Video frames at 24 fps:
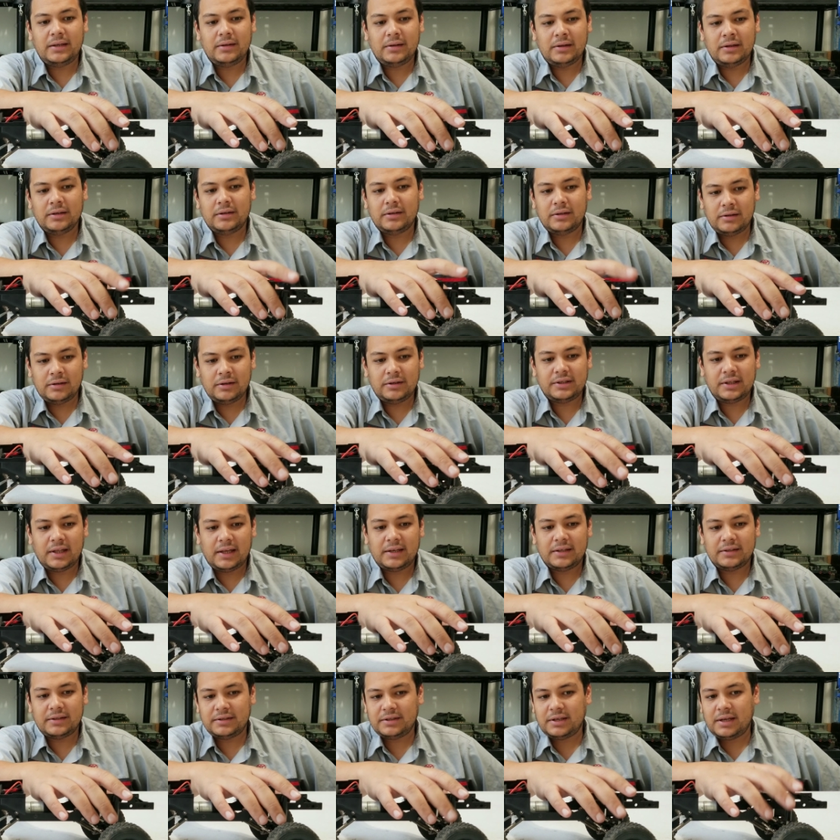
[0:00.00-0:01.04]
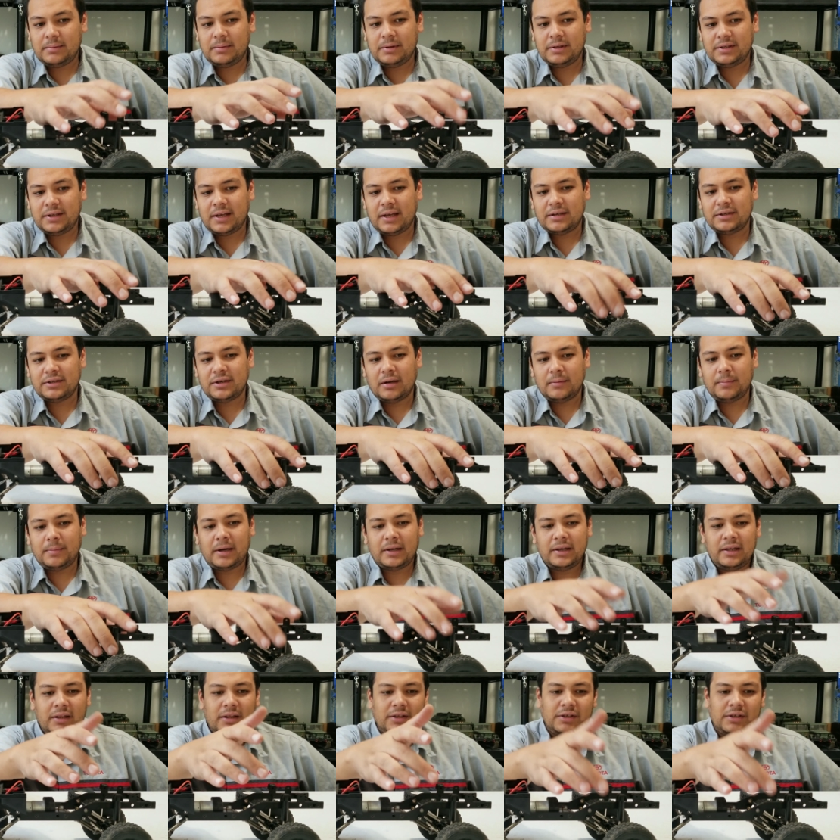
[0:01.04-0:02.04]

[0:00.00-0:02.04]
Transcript: It looks like it's the same exact shock body.